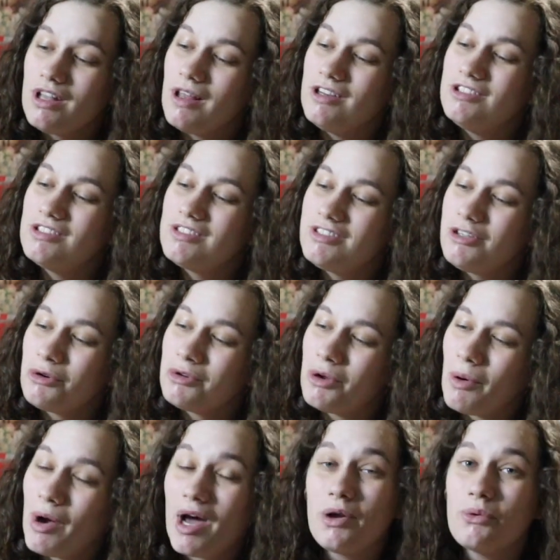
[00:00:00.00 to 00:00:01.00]
and I just don't
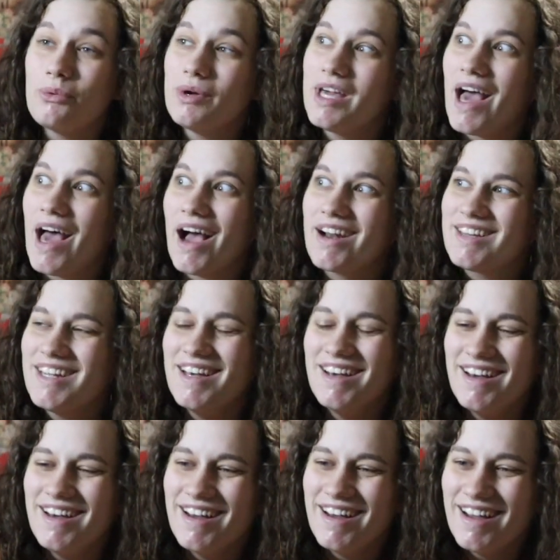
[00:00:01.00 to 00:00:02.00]
know how to react
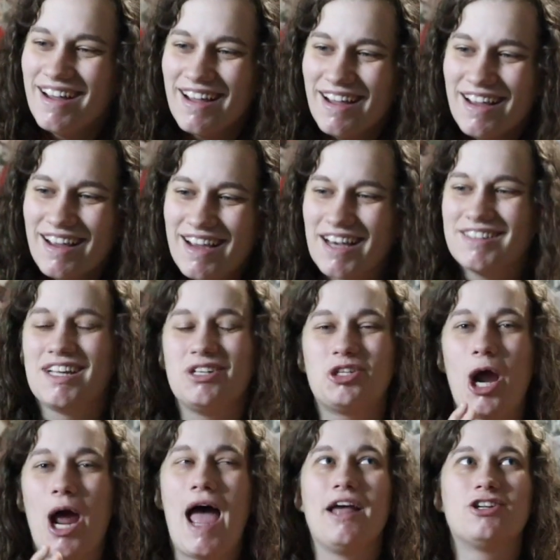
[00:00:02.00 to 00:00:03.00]
because I,
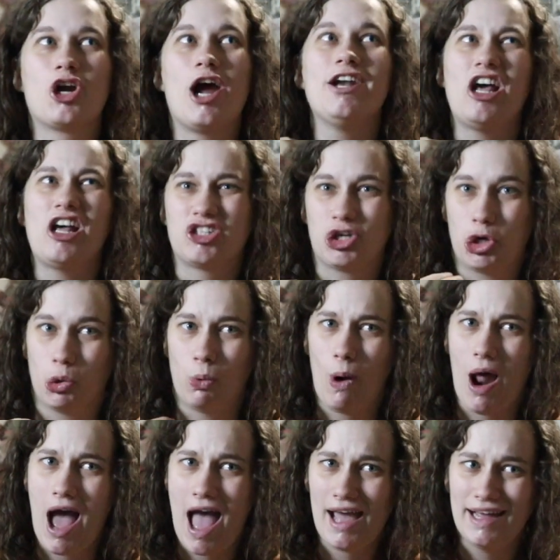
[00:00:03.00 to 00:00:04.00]
try, I try not to
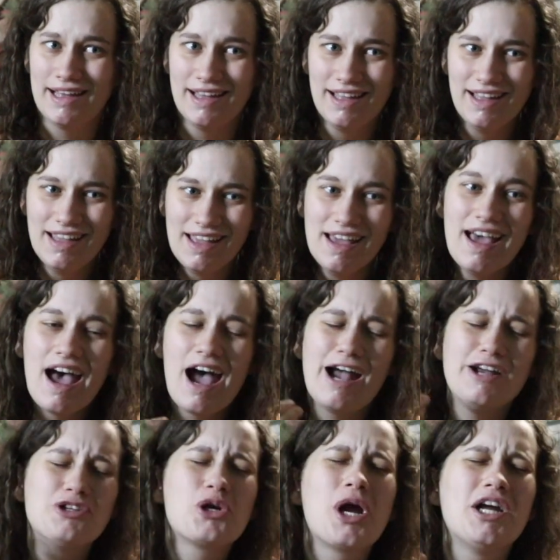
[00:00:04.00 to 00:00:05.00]
cry.
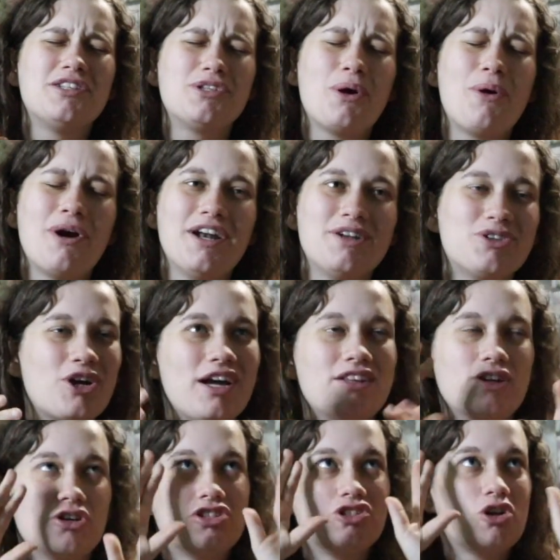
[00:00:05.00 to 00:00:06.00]
I try so hard not to cry.
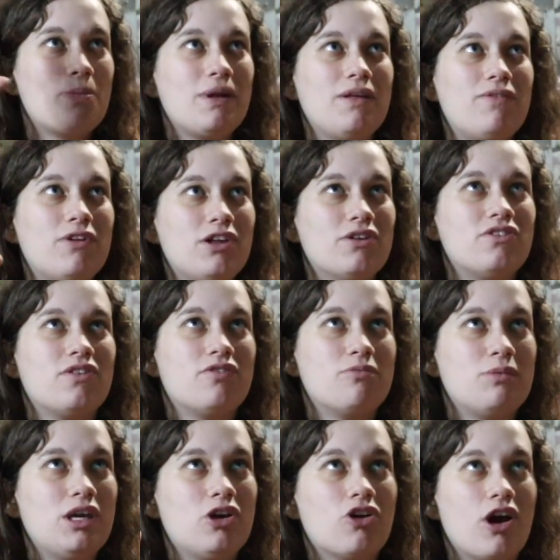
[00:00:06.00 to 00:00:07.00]
There are so many videos of
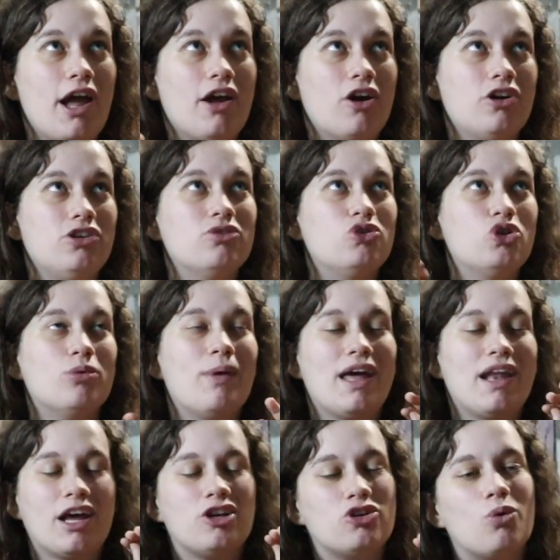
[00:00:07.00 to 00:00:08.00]
me crying on YouTube
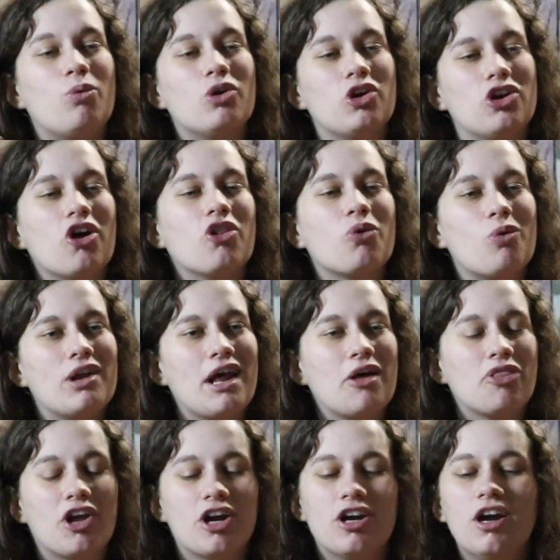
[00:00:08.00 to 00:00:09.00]
and I don't want another one
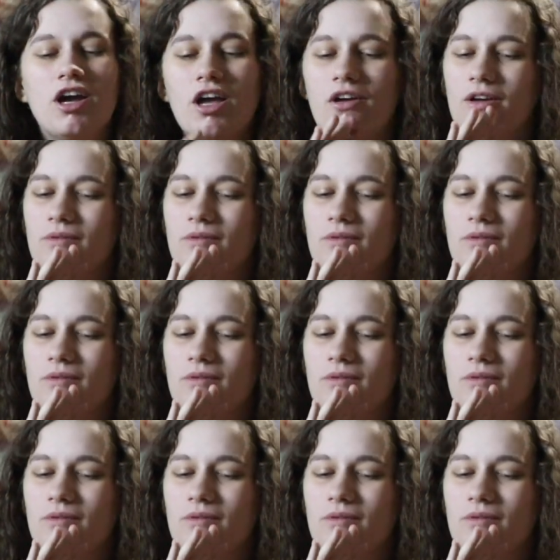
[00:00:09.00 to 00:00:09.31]
out there.